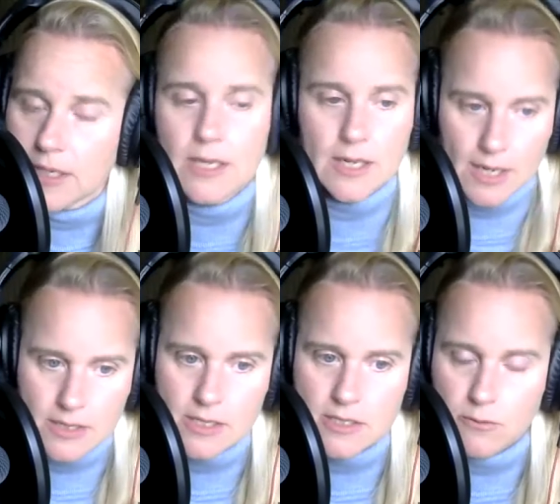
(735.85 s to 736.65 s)
He got a
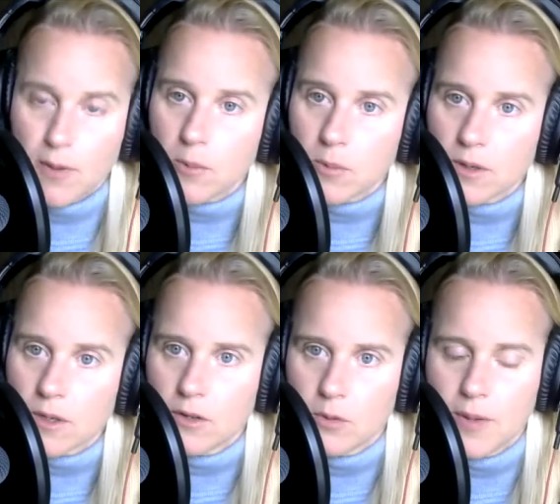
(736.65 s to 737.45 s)
taste of my world a
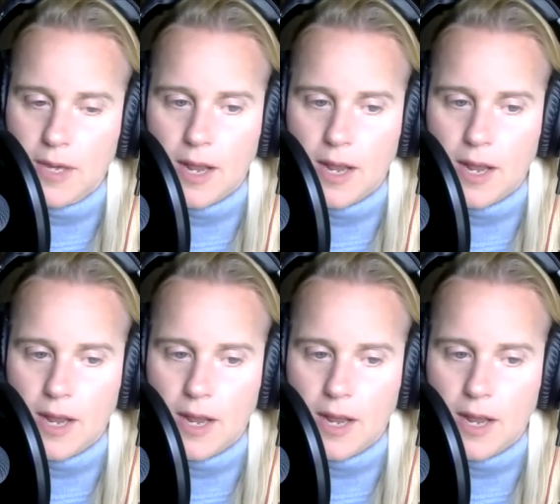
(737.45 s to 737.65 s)
little bit.